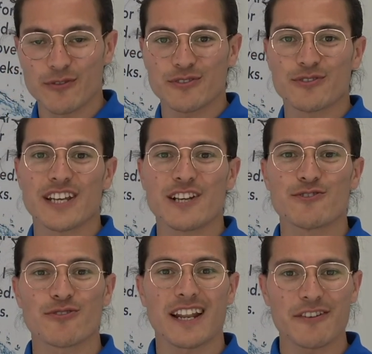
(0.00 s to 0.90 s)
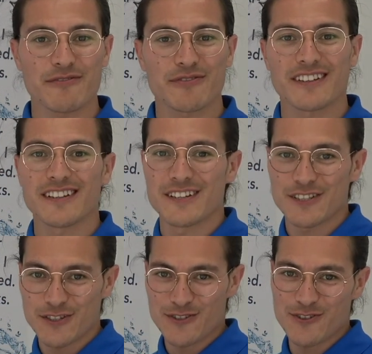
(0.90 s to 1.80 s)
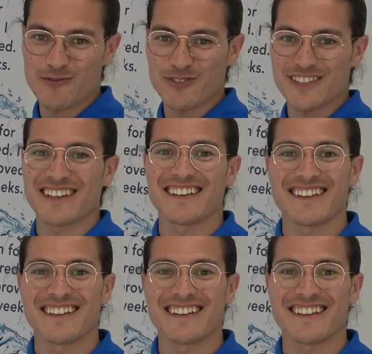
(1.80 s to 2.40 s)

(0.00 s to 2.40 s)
want to change your life, change your water.